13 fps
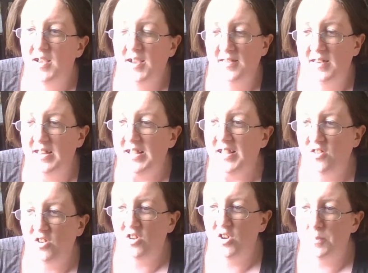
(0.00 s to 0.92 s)
his and he
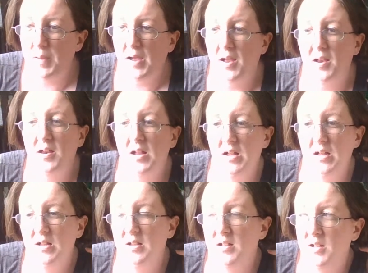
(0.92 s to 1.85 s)
gets a new bed.
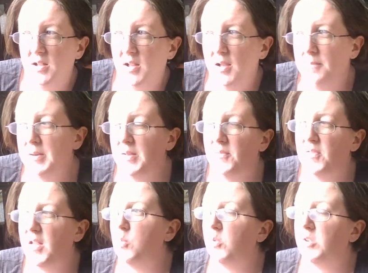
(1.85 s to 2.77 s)
But even
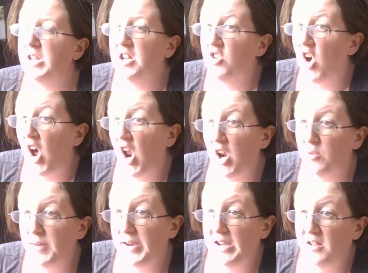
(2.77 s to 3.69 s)
then, we'll need a
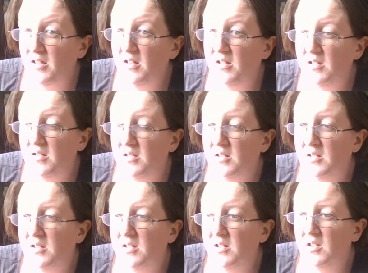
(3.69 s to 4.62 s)
toddler rail
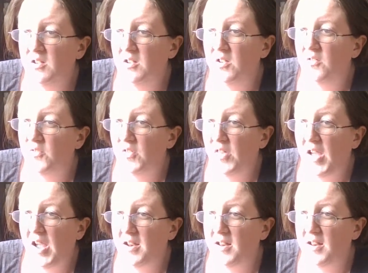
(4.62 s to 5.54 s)
for
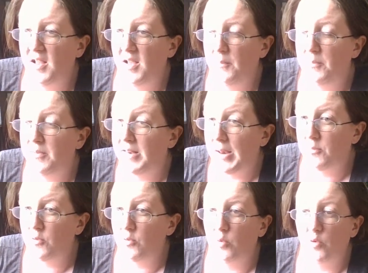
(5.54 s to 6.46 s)
that.
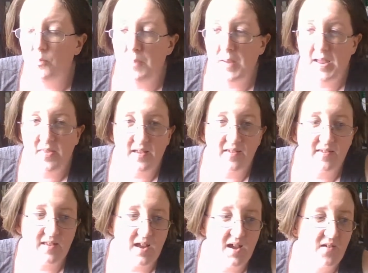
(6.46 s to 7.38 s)
Step stools, bathing
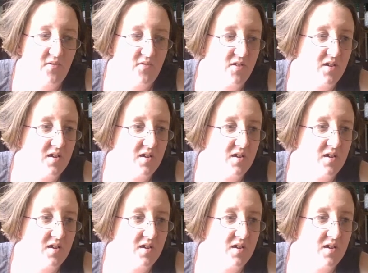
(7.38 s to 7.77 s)
stuff,